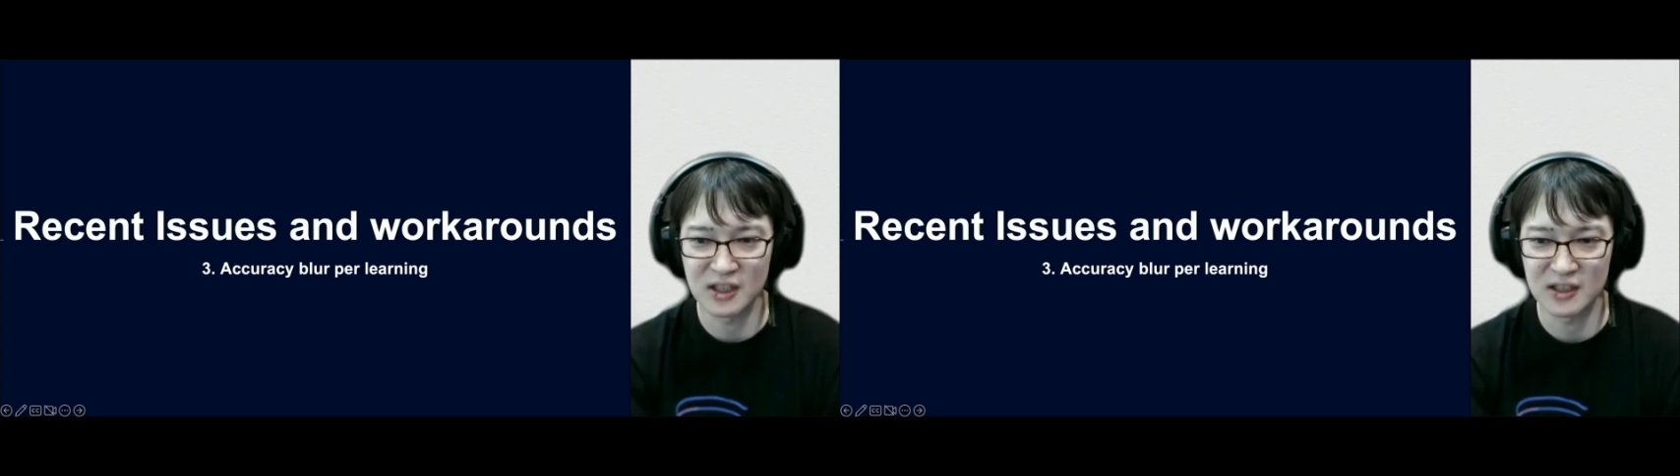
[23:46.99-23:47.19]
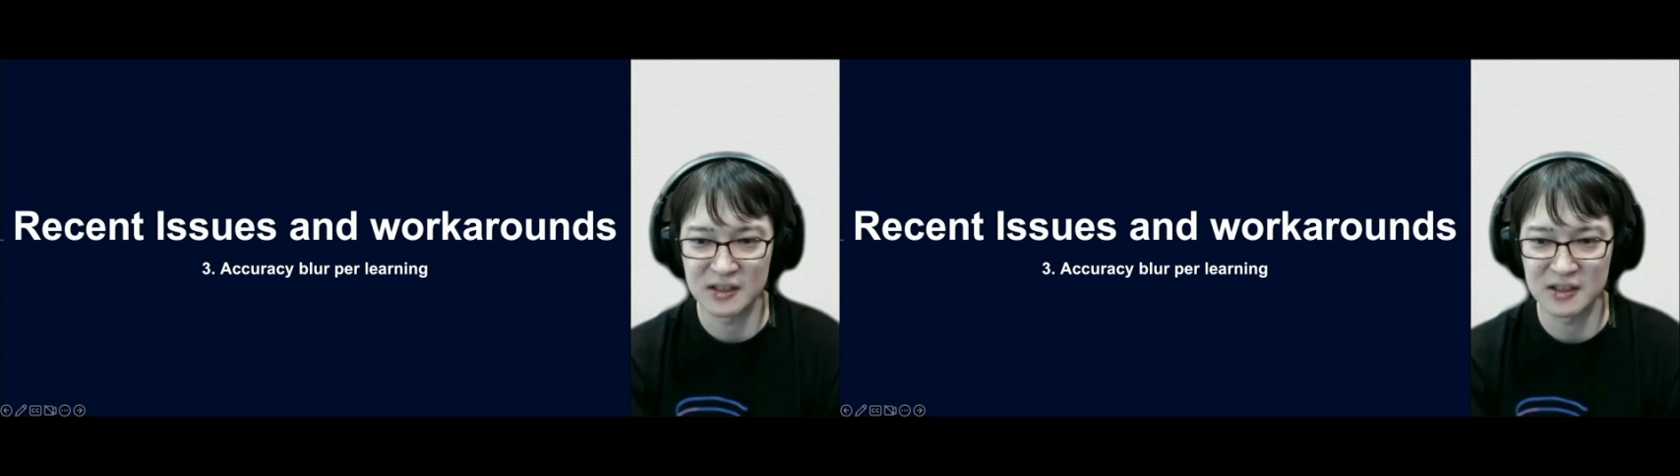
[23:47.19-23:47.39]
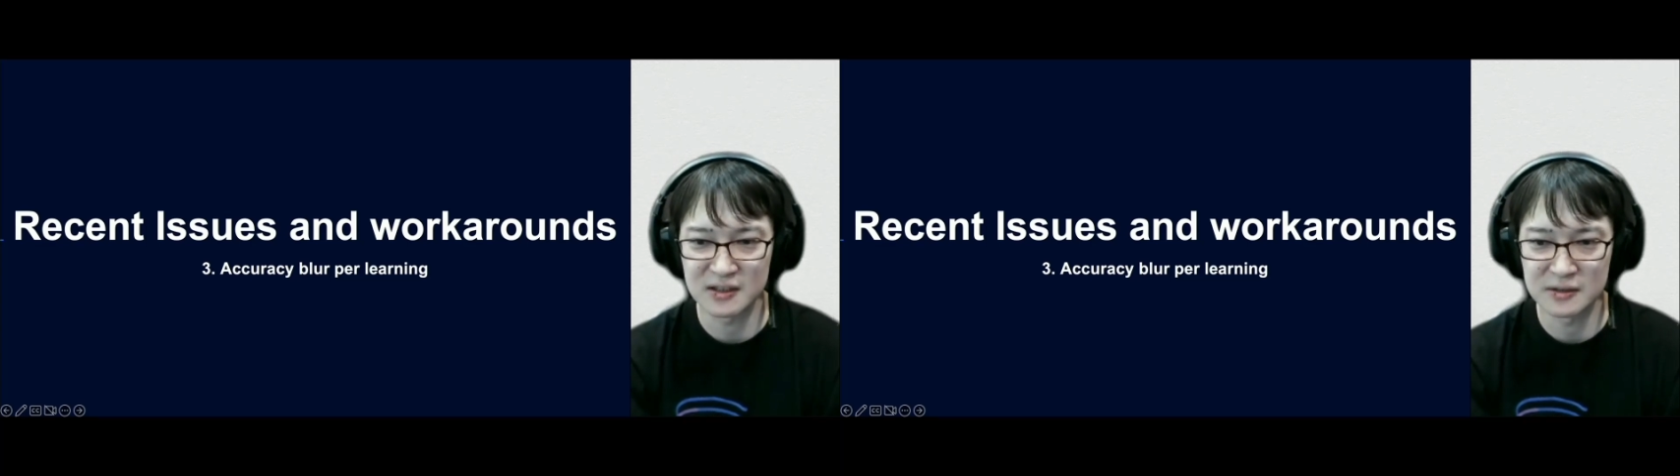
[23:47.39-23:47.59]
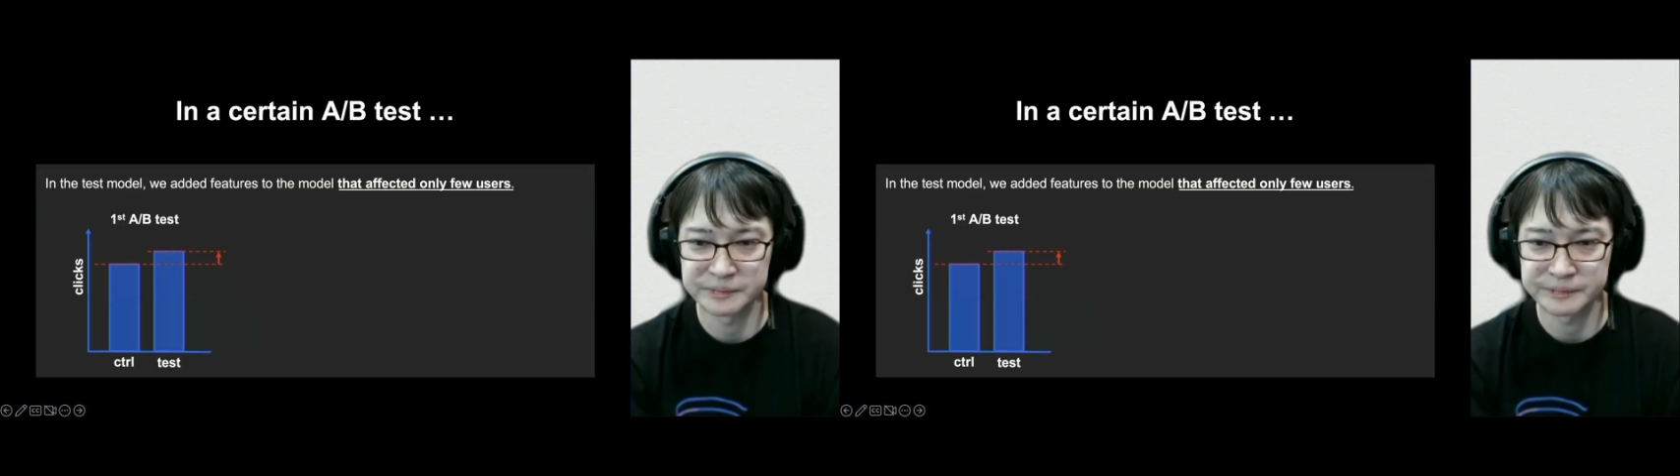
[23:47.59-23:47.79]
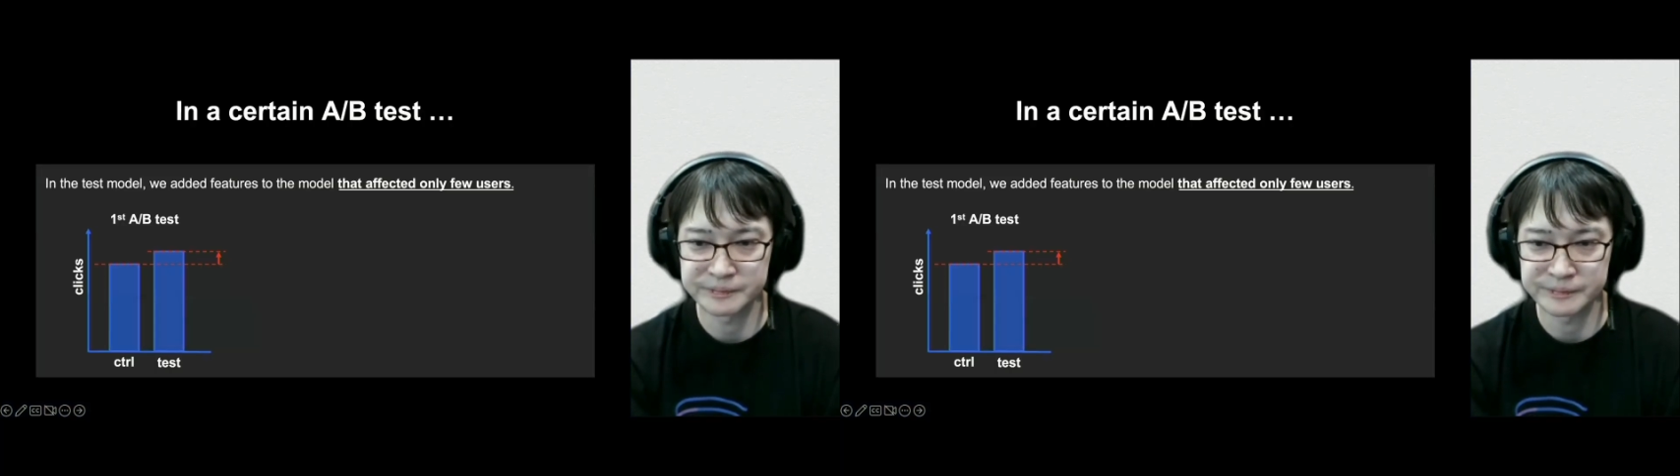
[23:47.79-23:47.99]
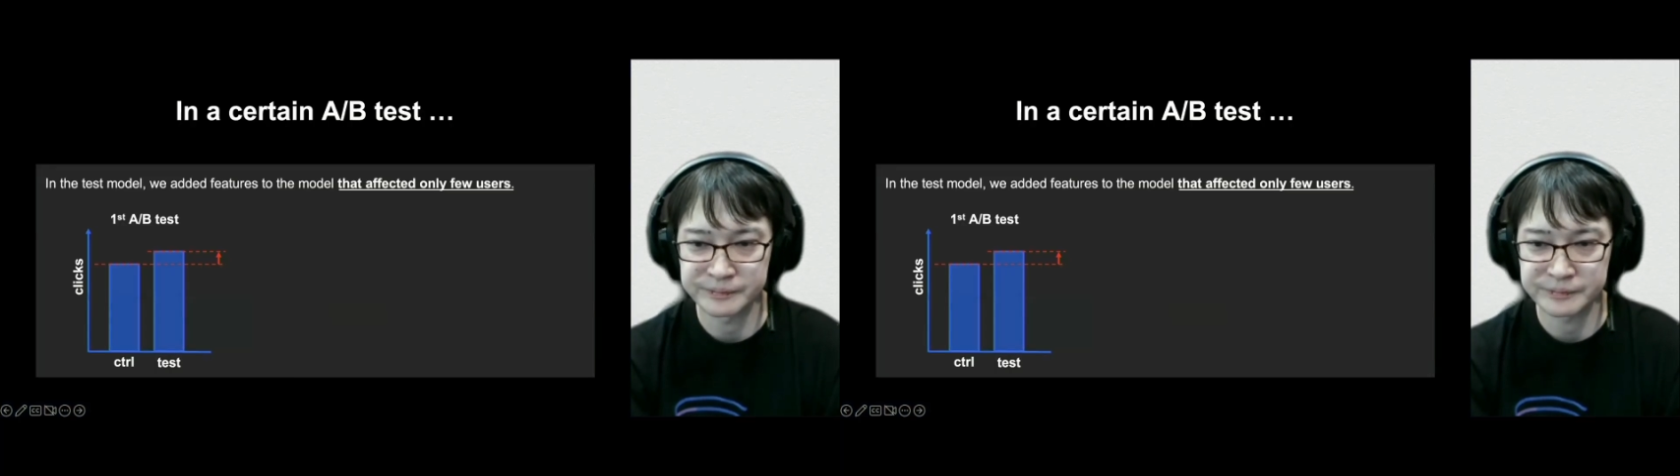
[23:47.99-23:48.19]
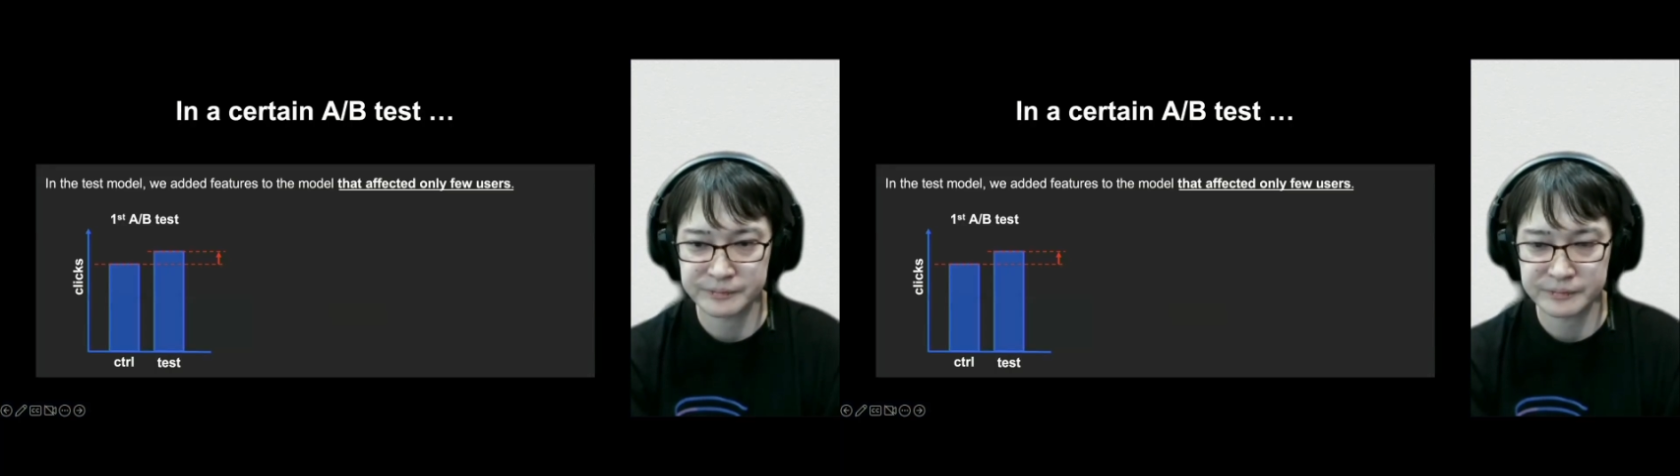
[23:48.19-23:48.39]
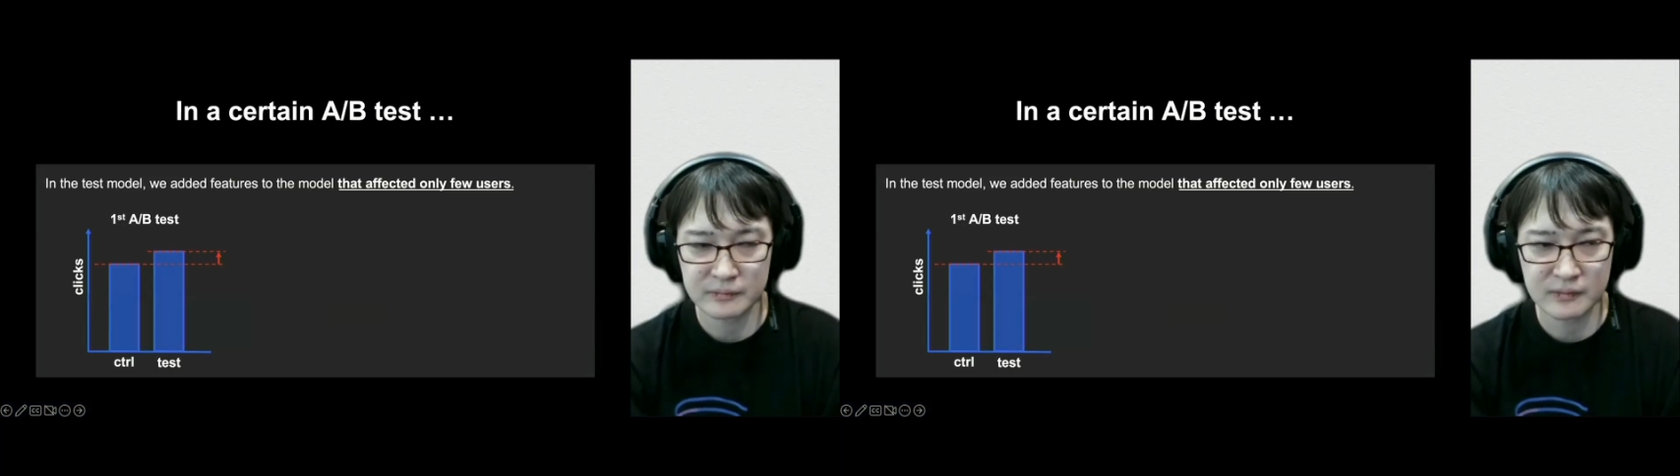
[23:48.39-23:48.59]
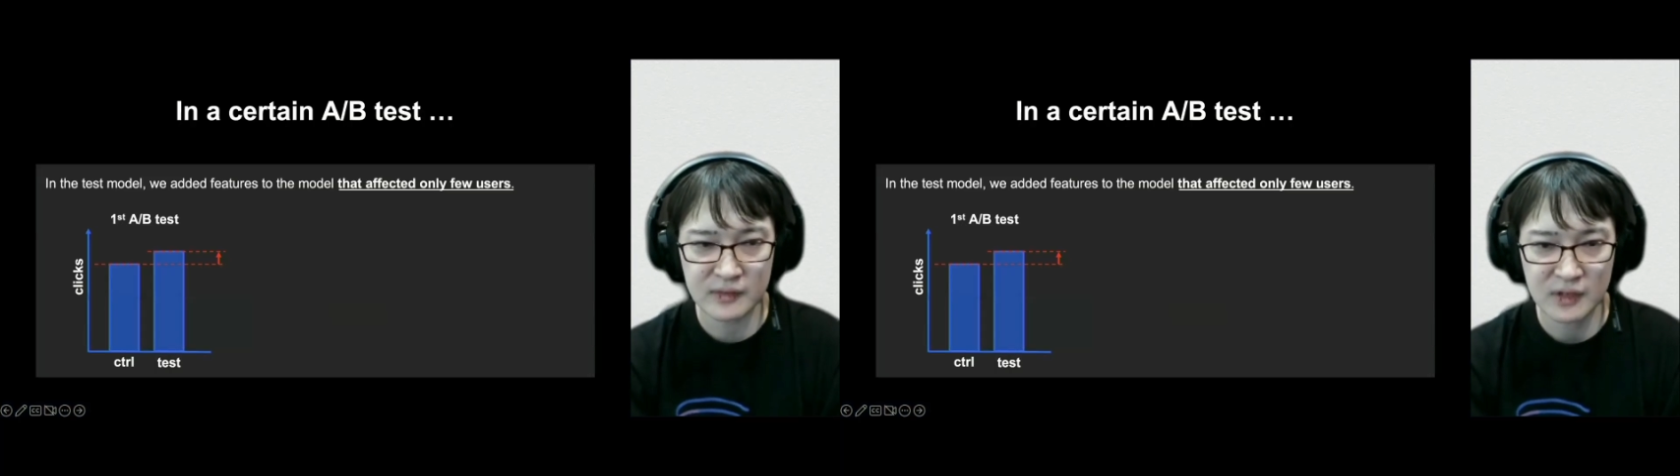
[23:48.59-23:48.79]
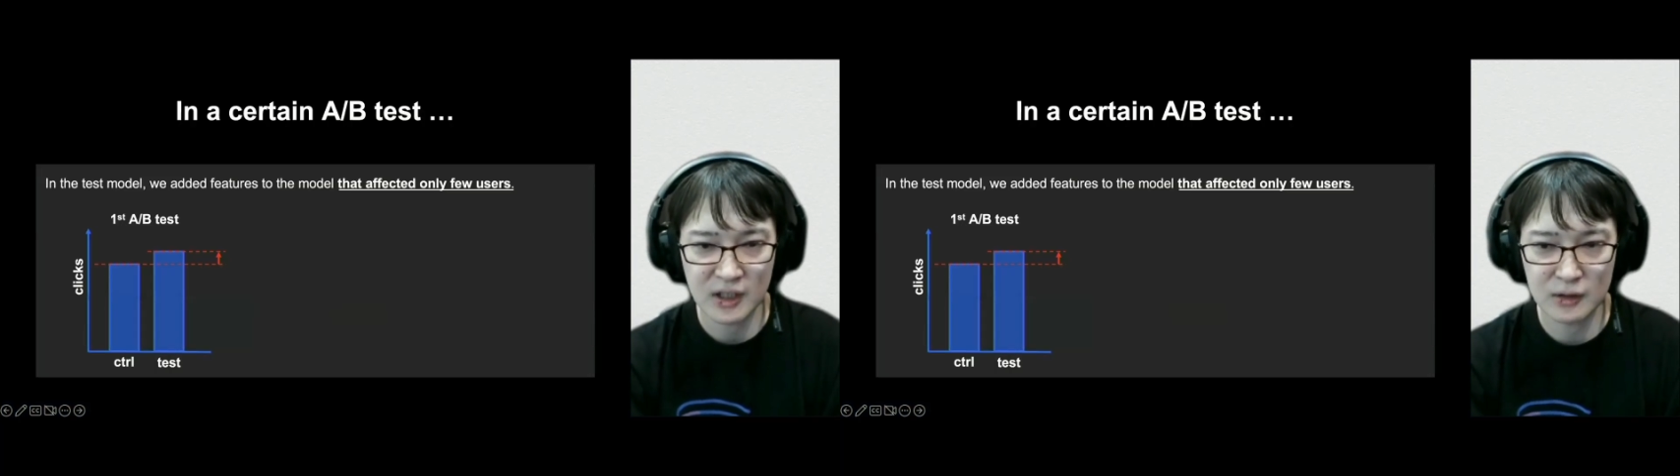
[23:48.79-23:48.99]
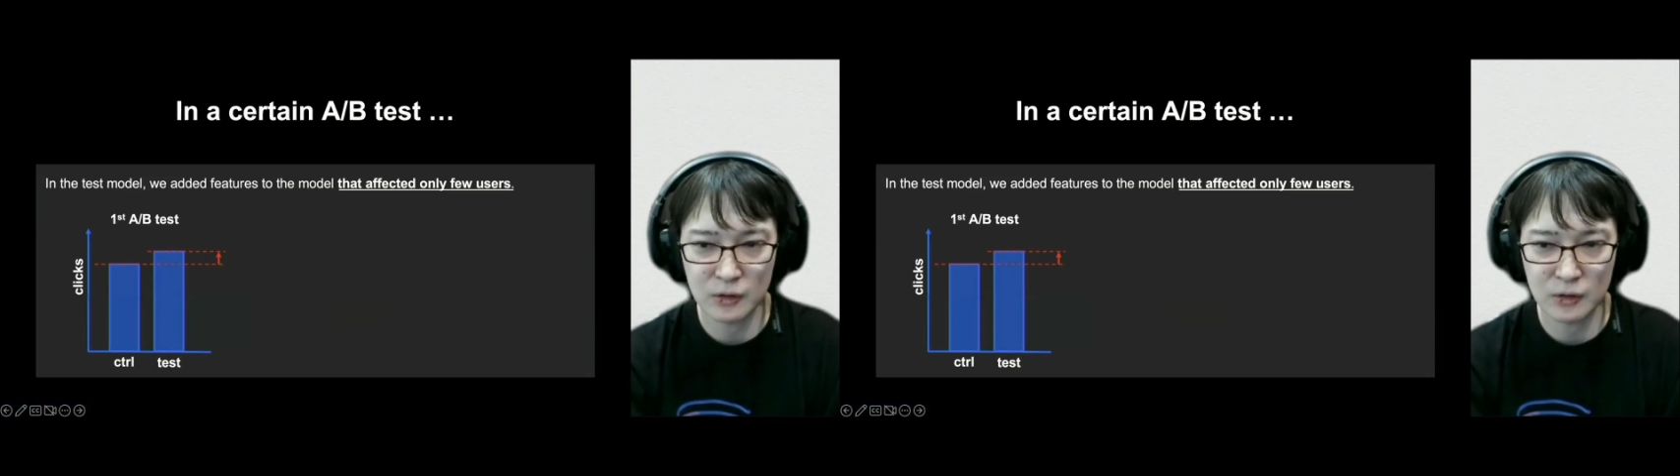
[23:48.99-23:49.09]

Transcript: based on random initial values,